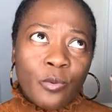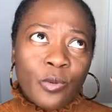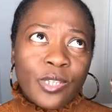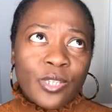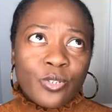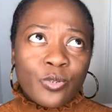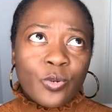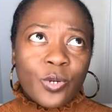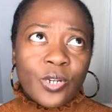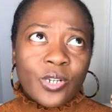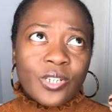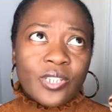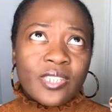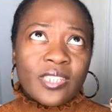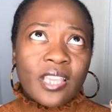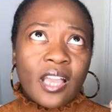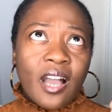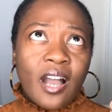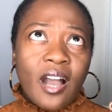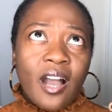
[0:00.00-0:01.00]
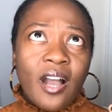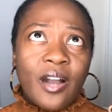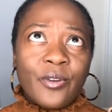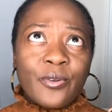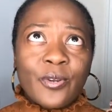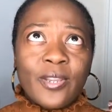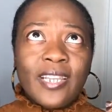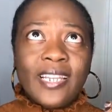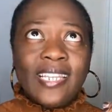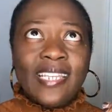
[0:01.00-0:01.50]
which was
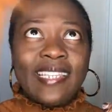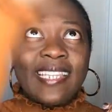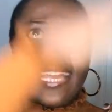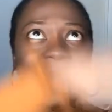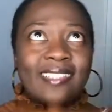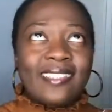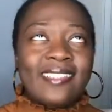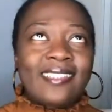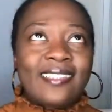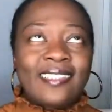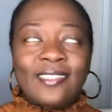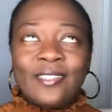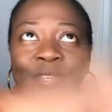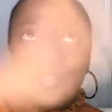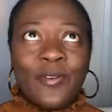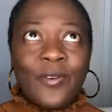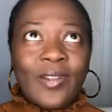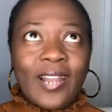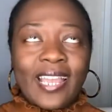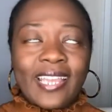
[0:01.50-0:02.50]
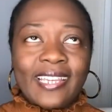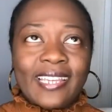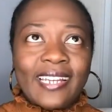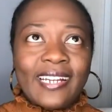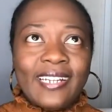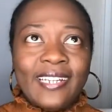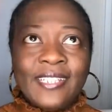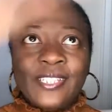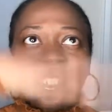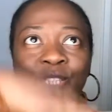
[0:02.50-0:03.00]
really that,
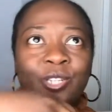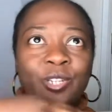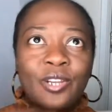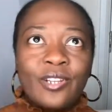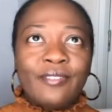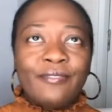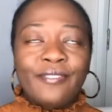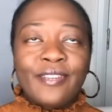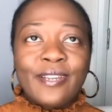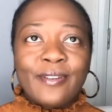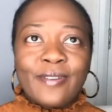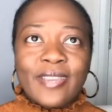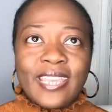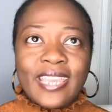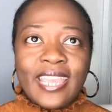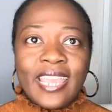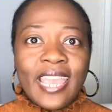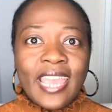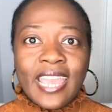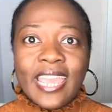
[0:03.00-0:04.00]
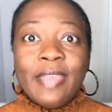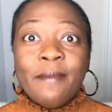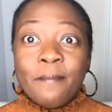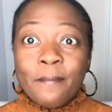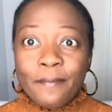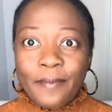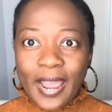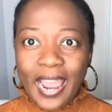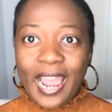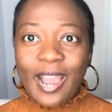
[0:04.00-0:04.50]
it's not very
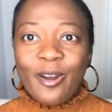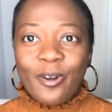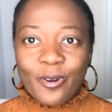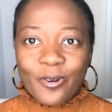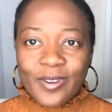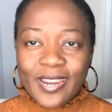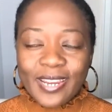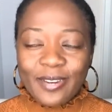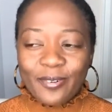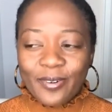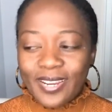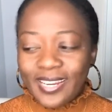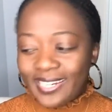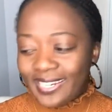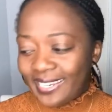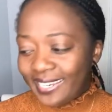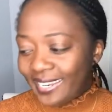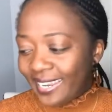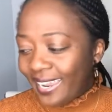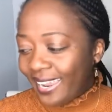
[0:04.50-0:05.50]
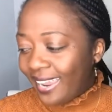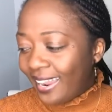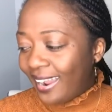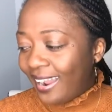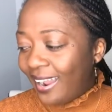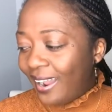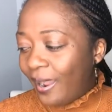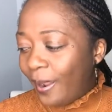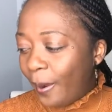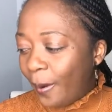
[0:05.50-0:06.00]
empowering, really.
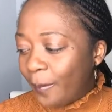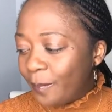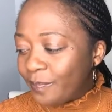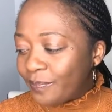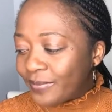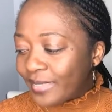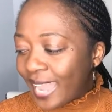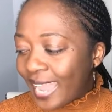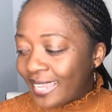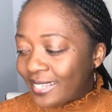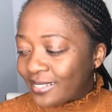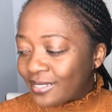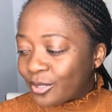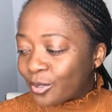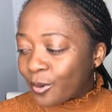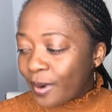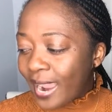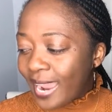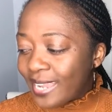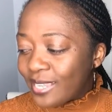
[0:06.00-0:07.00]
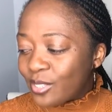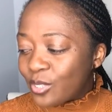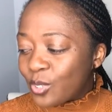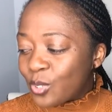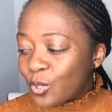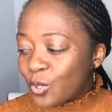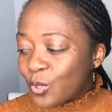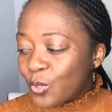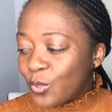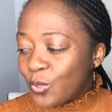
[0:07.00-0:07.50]
I tried
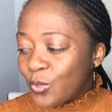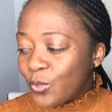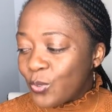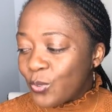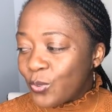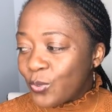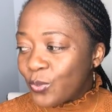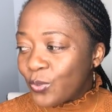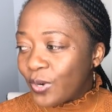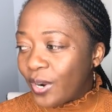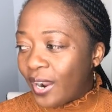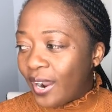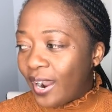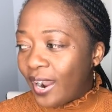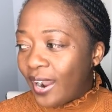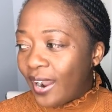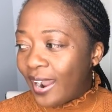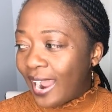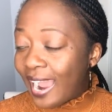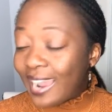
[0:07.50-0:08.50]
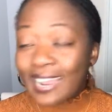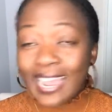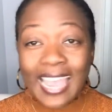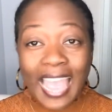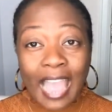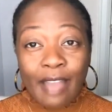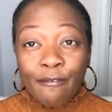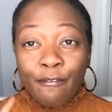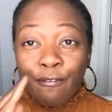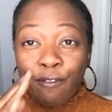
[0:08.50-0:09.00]
to
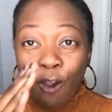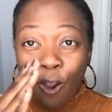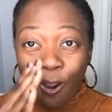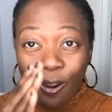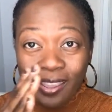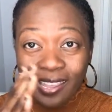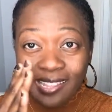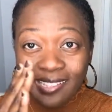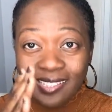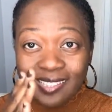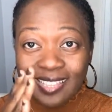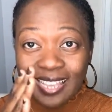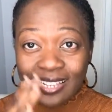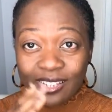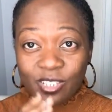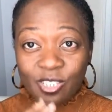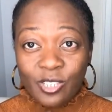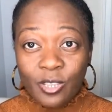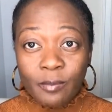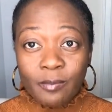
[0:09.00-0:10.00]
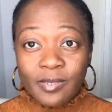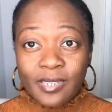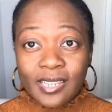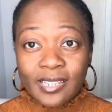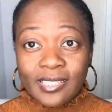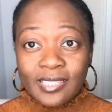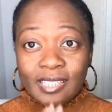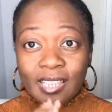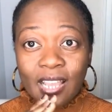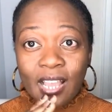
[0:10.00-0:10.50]
avoid that
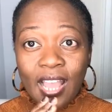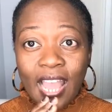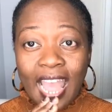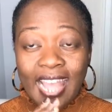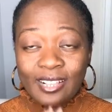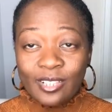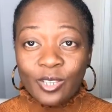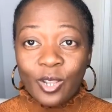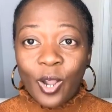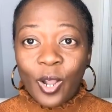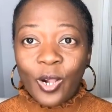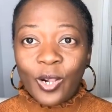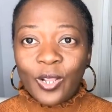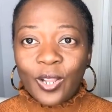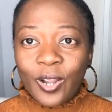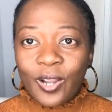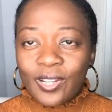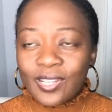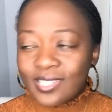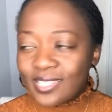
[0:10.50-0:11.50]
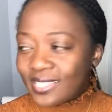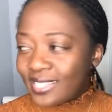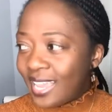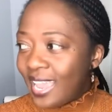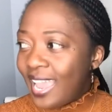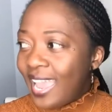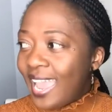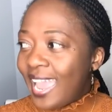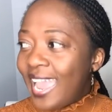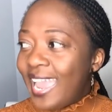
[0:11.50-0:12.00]
subject at all costs,
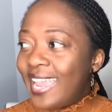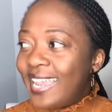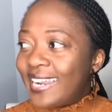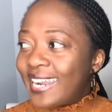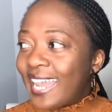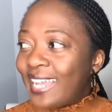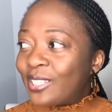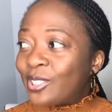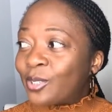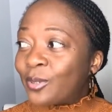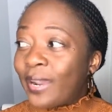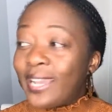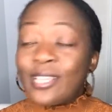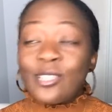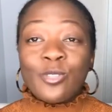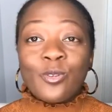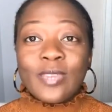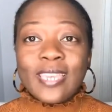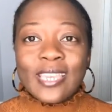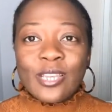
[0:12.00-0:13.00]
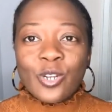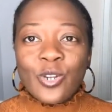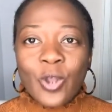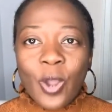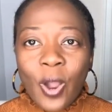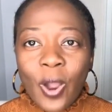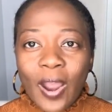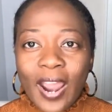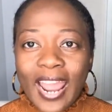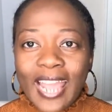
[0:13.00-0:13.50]
and I tried to
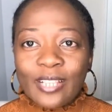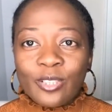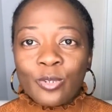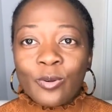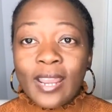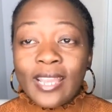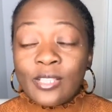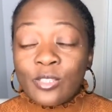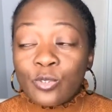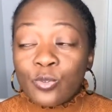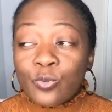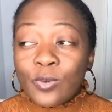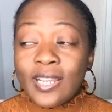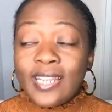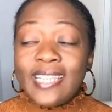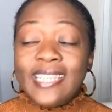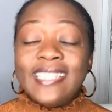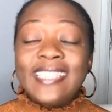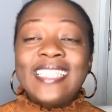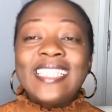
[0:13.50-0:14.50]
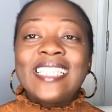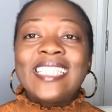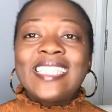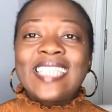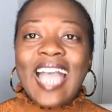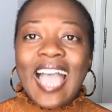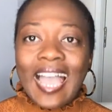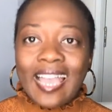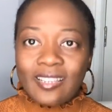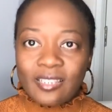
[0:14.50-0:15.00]
ignore, I tried to really
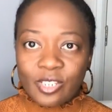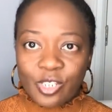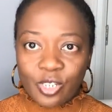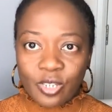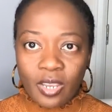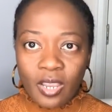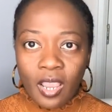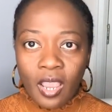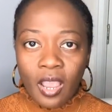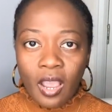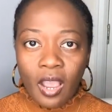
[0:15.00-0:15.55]
detach